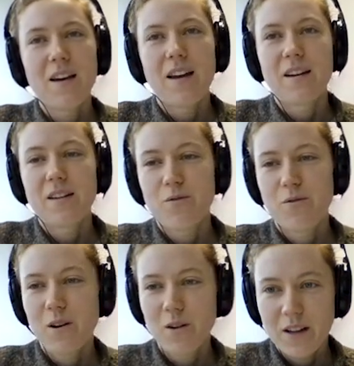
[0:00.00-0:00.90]
And if
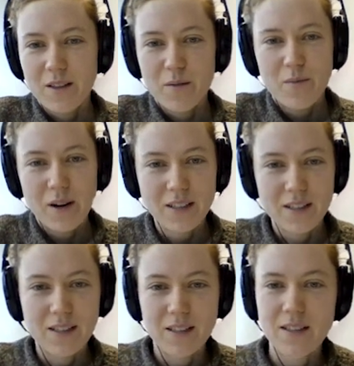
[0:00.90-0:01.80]
we look at the
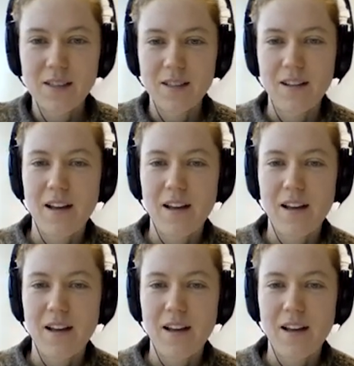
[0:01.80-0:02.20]
practices,